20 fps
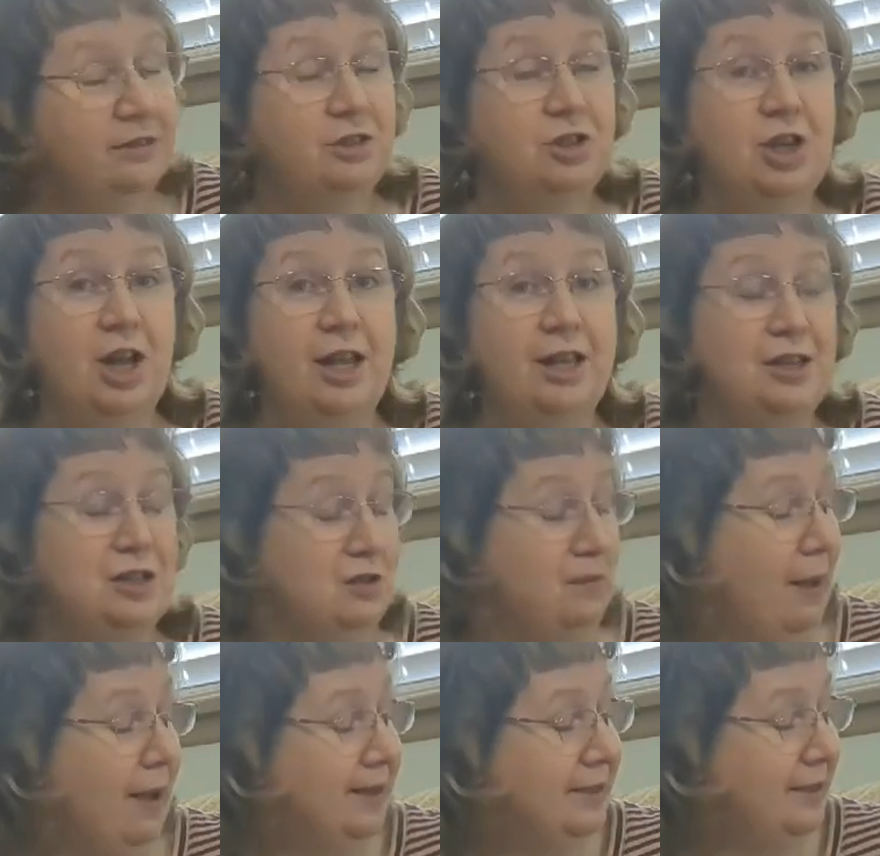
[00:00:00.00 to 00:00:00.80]

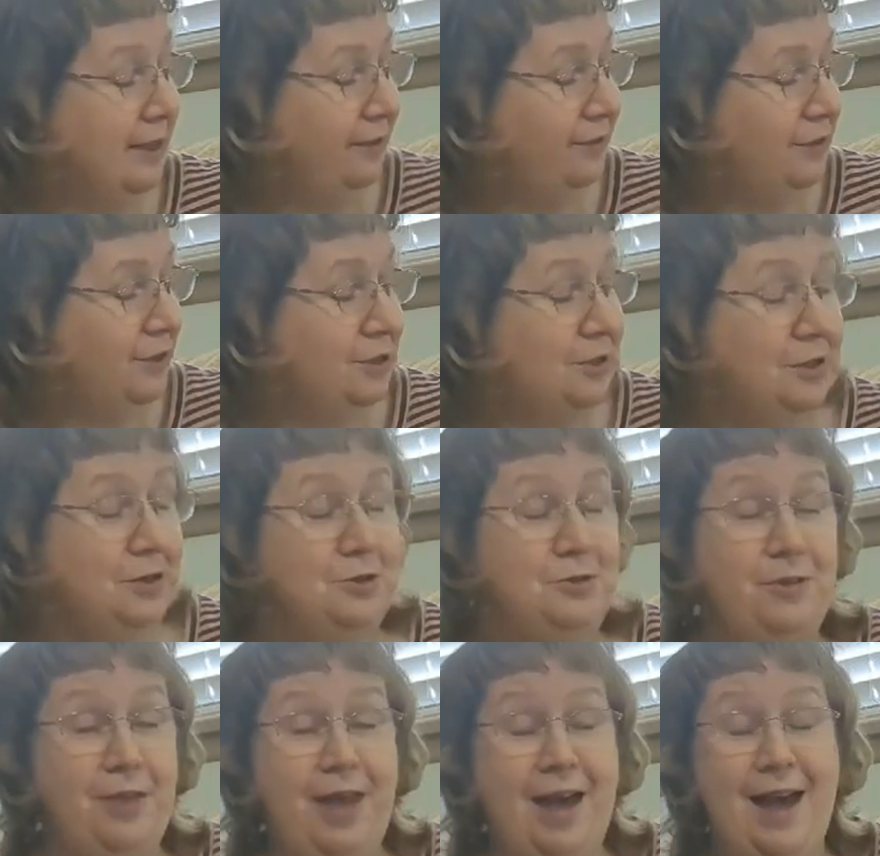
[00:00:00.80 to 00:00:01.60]
challenging myself to
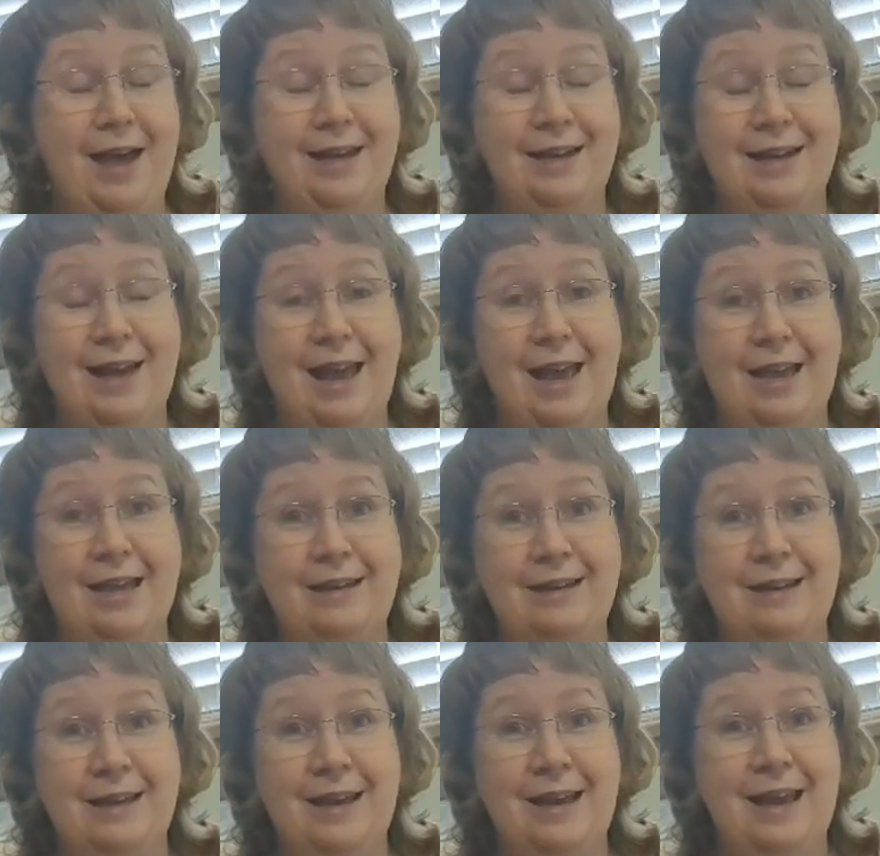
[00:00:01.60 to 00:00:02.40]
do that
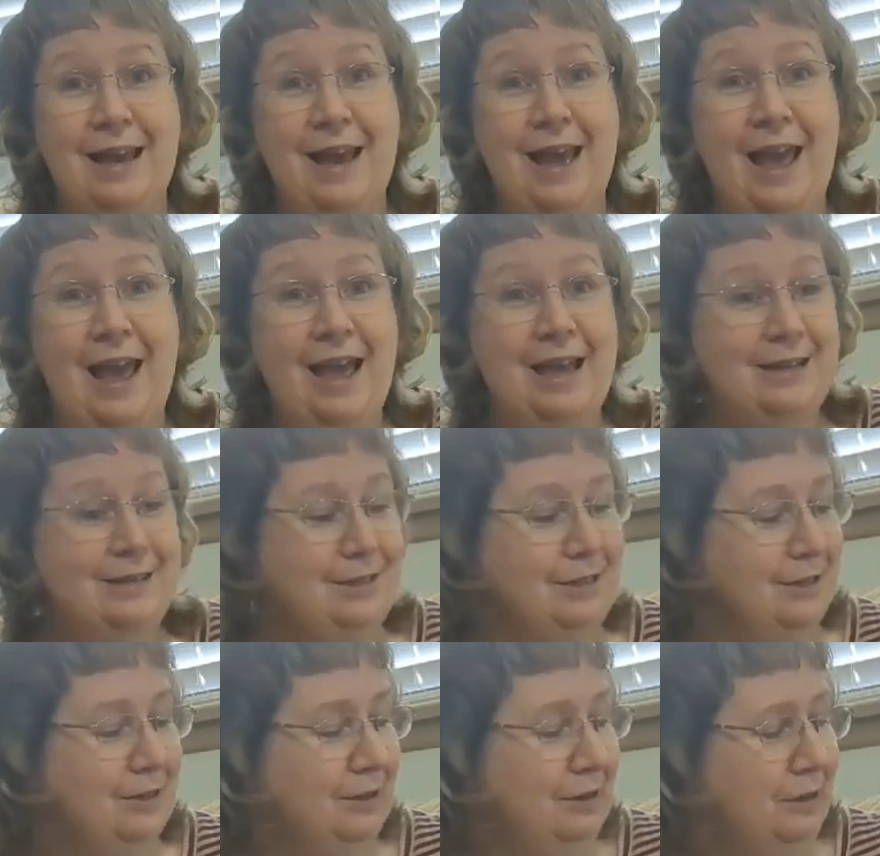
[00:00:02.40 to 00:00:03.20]
and
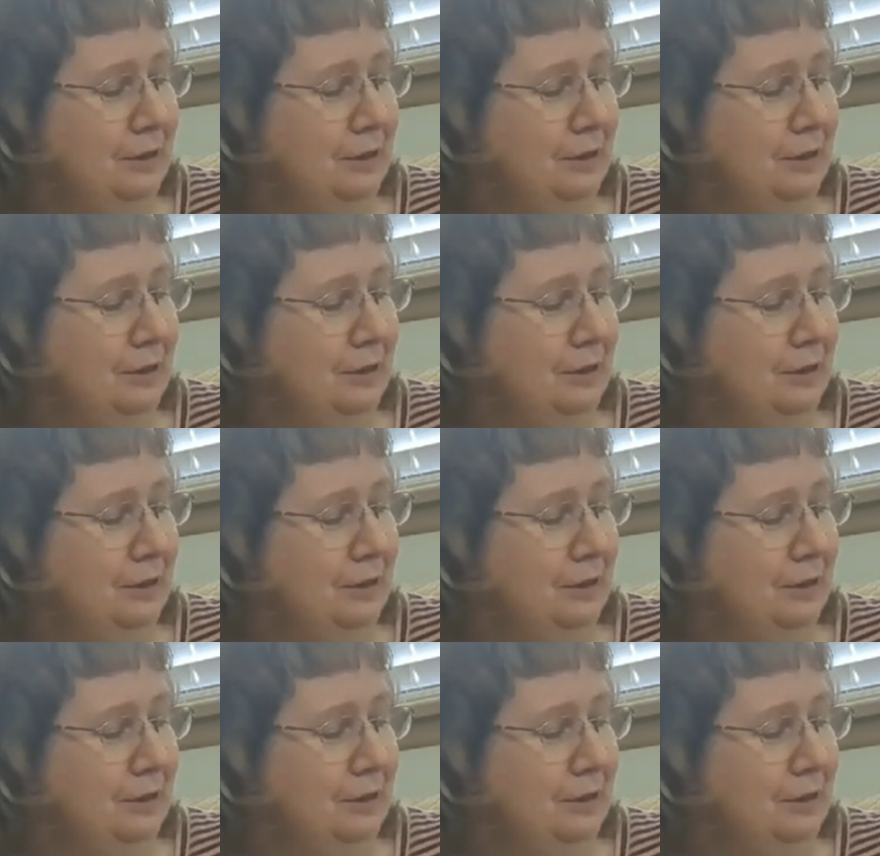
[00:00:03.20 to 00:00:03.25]
to